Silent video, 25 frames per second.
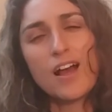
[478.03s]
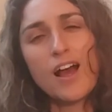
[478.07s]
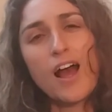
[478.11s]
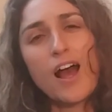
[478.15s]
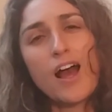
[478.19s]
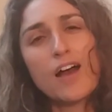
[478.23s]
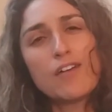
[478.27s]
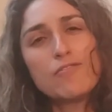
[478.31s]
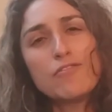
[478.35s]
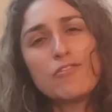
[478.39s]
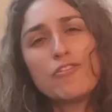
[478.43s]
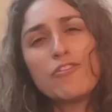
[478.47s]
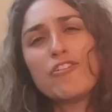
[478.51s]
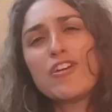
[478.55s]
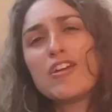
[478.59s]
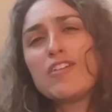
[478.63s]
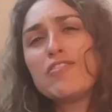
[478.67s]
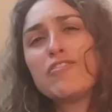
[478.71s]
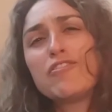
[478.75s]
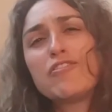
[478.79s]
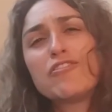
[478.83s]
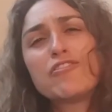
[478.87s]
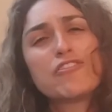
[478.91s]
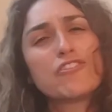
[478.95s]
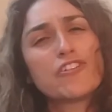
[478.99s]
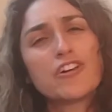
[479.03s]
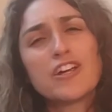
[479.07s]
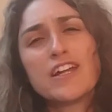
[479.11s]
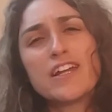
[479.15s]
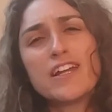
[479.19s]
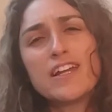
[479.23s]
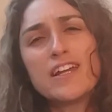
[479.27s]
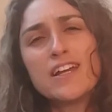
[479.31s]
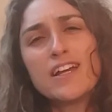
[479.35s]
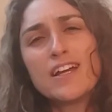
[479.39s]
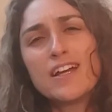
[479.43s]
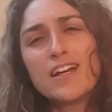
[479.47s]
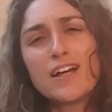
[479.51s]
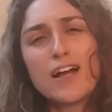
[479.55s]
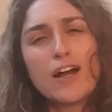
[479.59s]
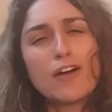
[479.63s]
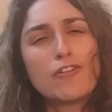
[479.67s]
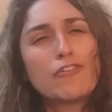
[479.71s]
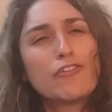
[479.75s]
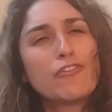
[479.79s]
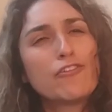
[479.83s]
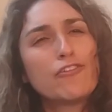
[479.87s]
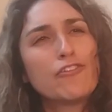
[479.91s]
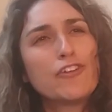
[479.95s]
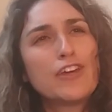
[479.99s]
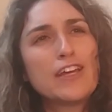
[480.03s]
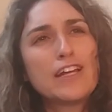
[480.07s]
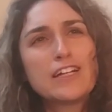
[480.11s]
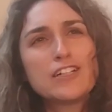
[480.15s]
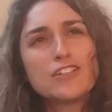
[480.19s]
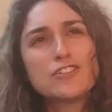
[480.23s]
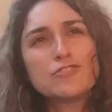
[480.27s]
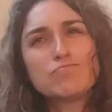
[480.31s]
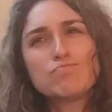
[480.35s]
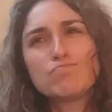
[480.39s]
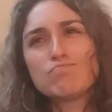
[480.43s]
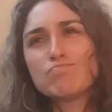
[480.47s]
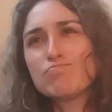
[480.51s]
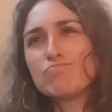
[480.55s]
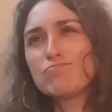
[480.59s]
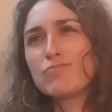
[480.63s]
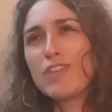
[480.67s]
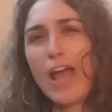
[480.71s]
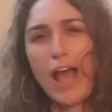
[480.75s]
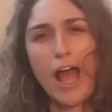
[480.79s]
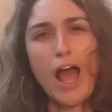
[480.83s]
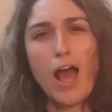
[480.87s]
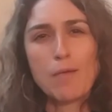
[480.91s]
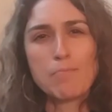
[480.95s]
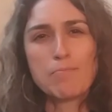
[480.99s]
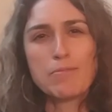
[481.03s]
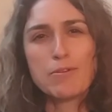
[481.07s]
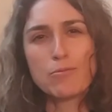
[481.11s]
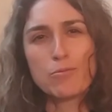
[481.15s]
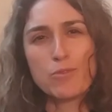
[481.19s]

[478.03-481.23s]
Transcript: and feel free and feel happy